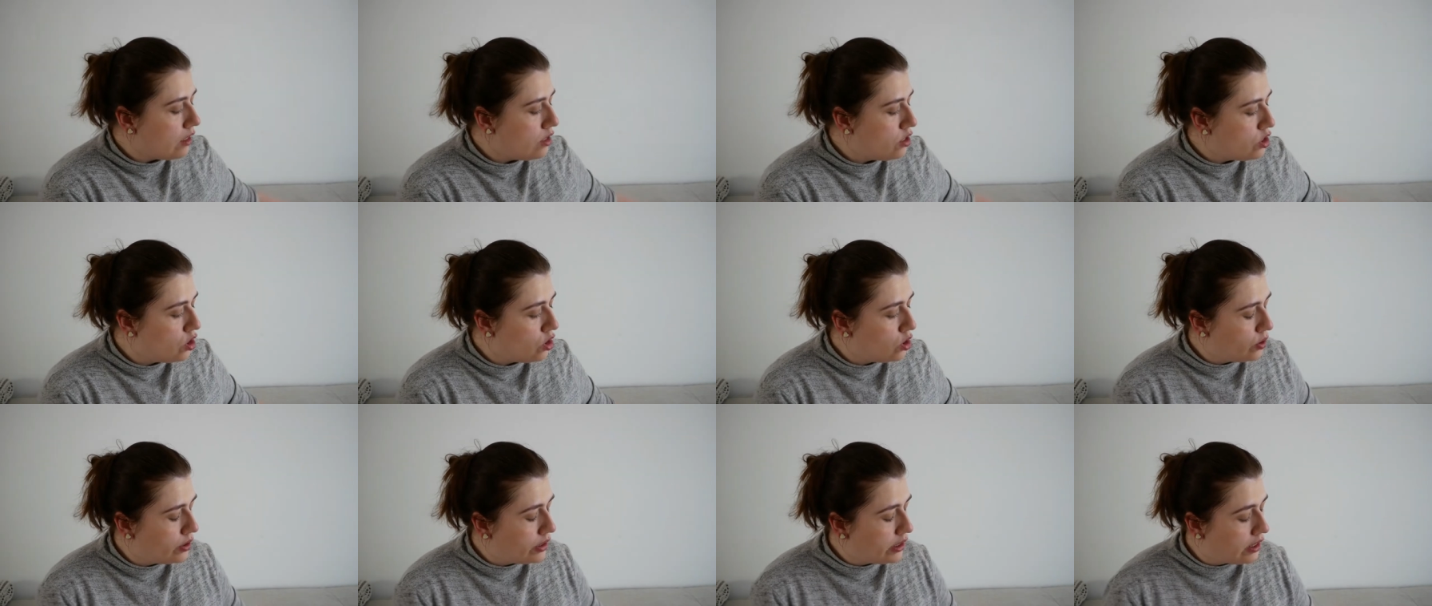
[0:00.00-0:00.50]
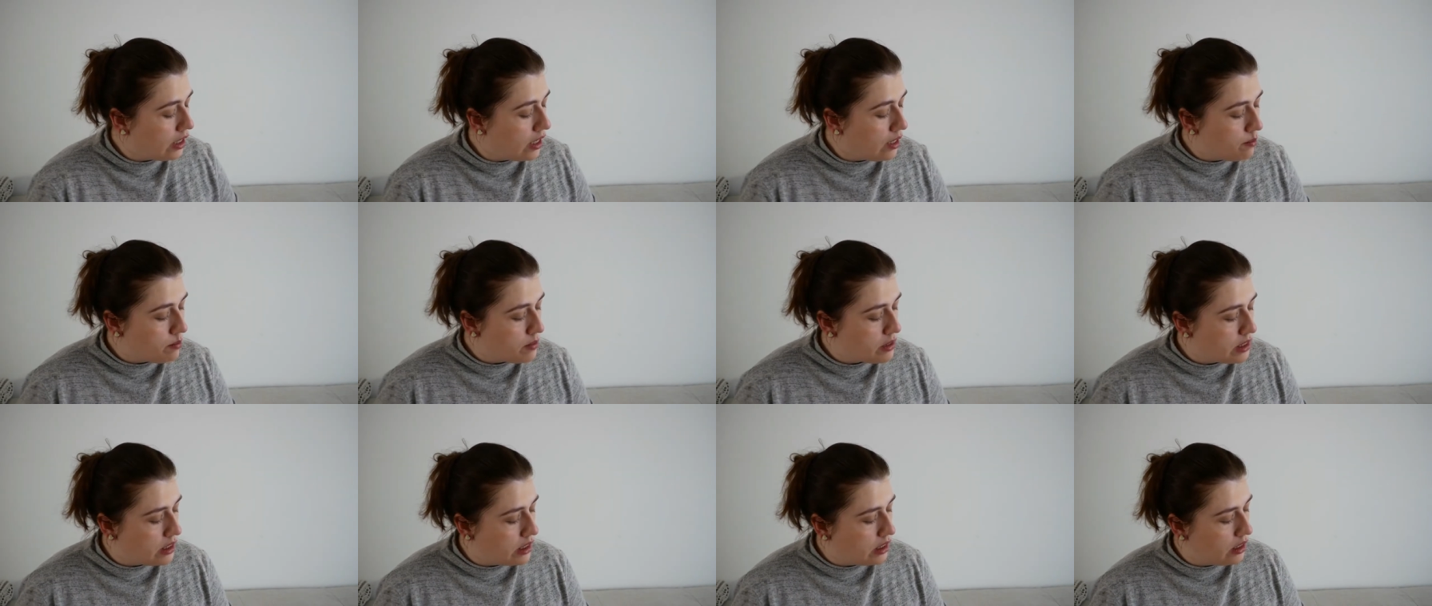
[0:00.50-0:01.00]
So it
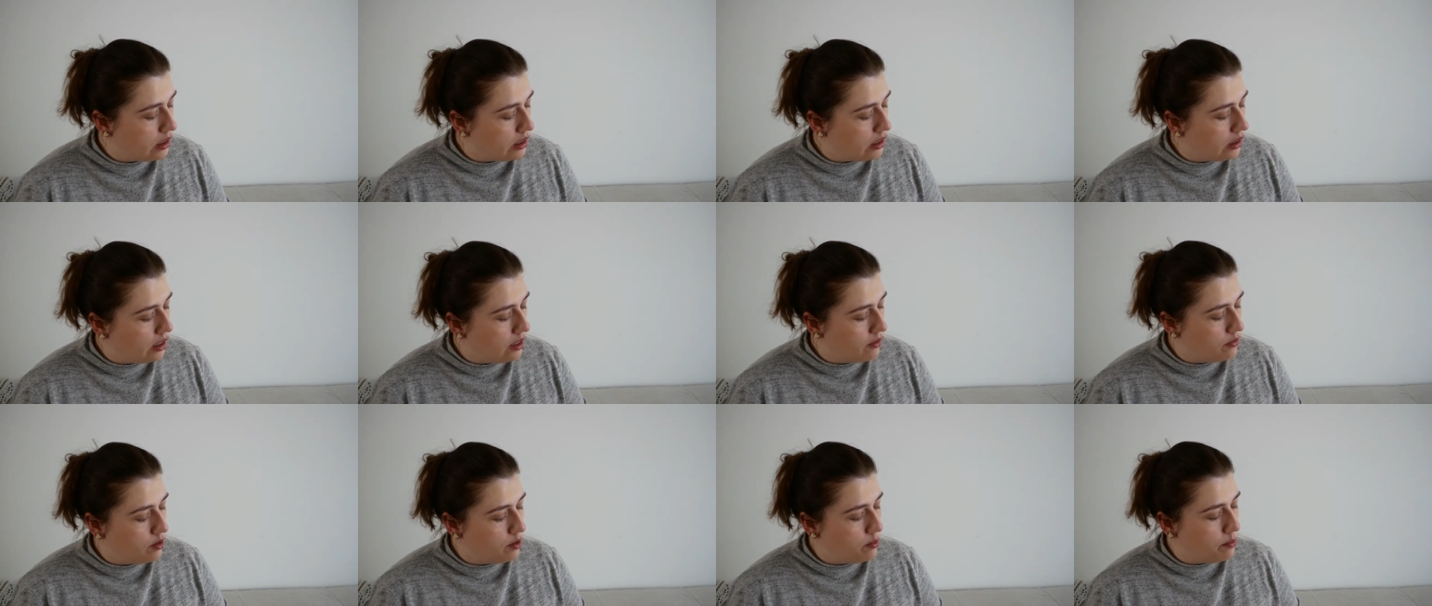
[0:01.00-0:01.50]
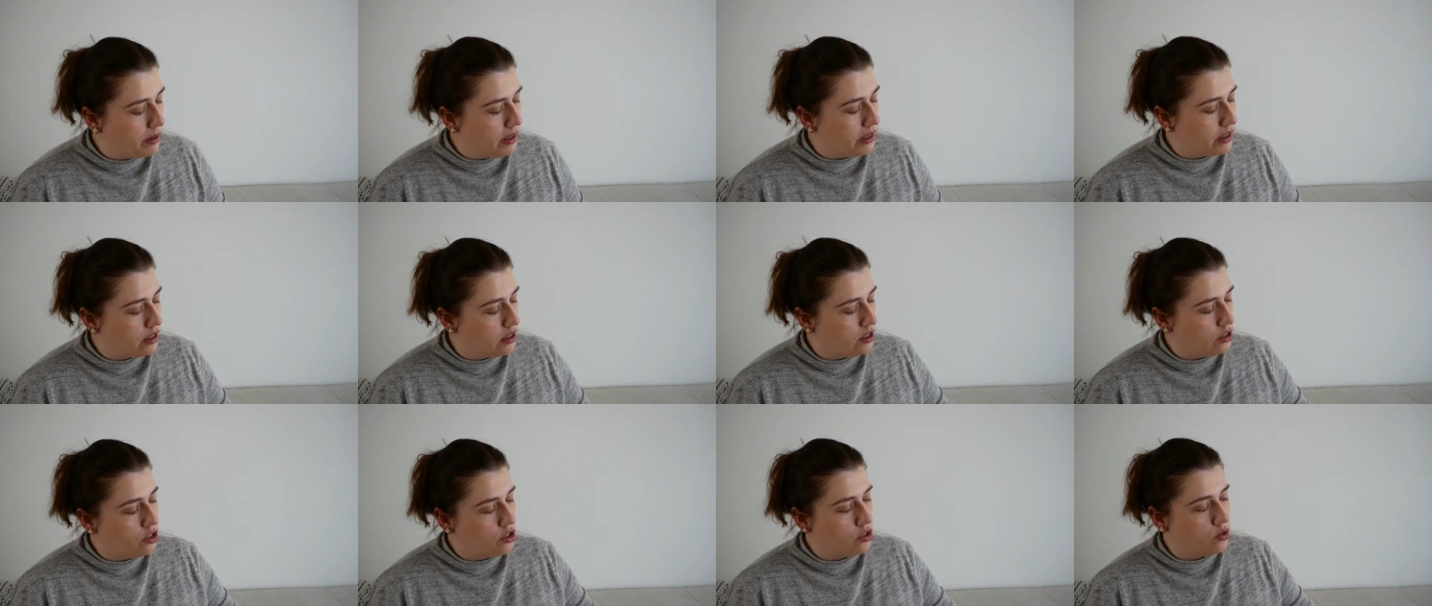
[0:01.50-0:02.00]
comes in lovely
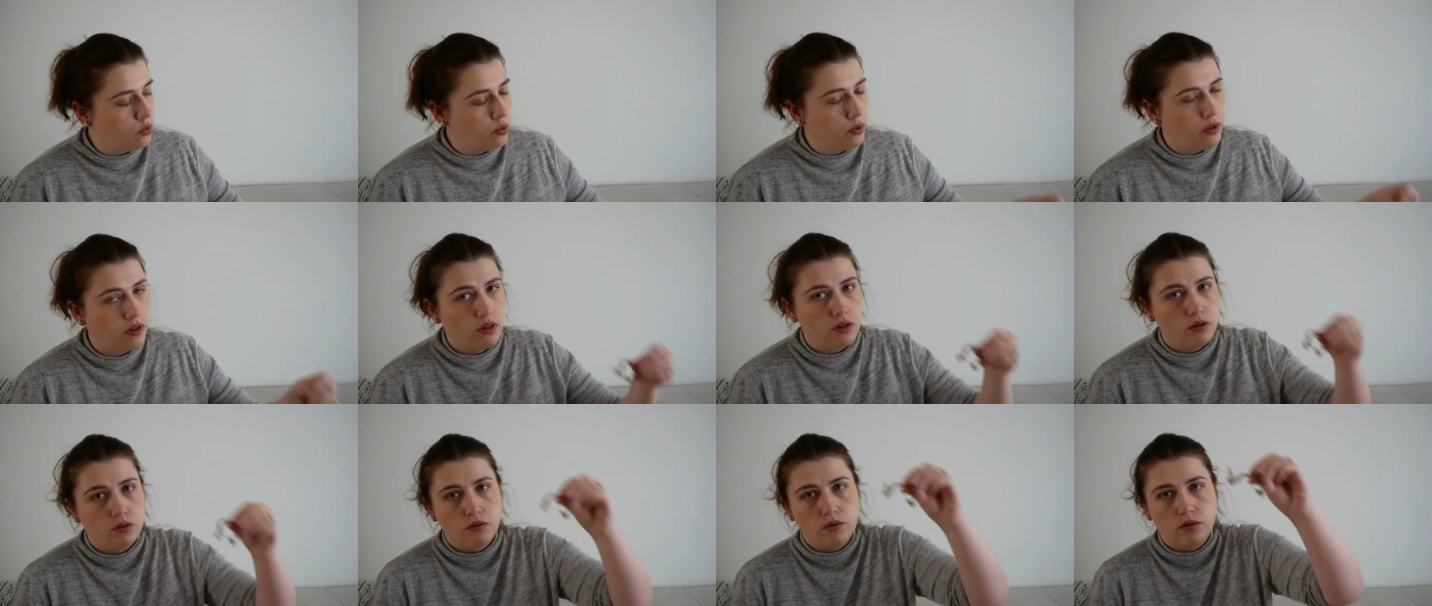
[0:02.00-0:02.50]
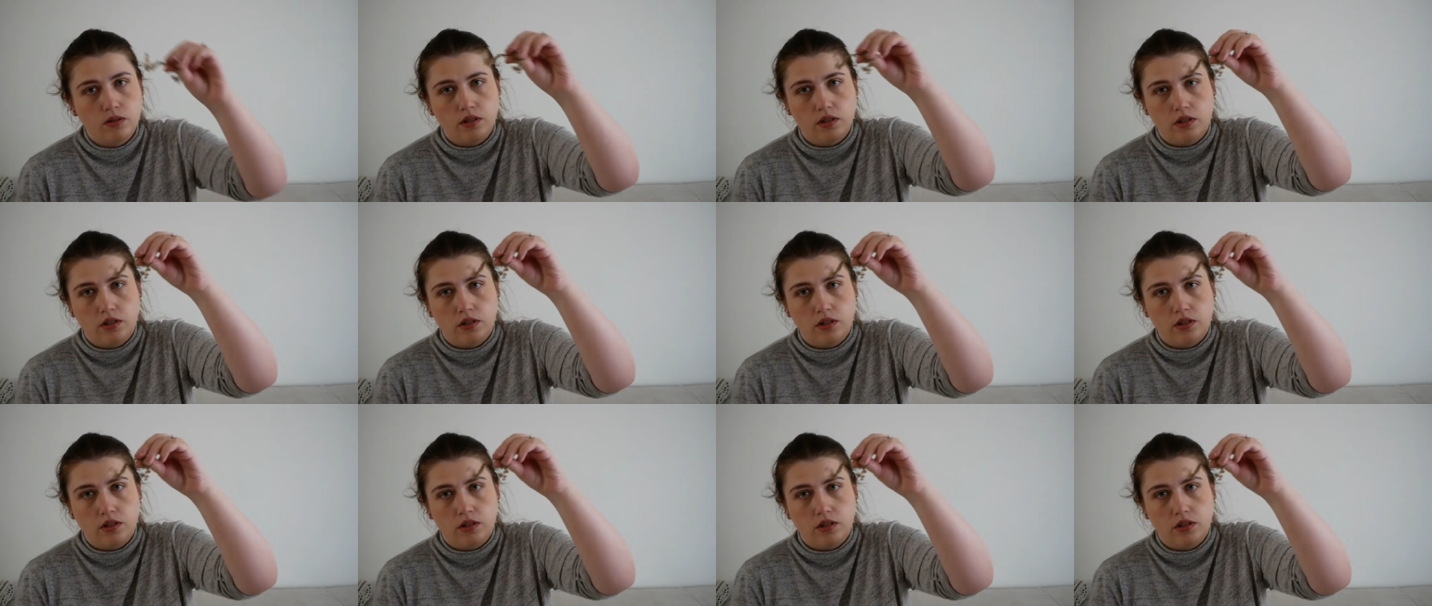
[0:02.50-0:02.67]
packaged with those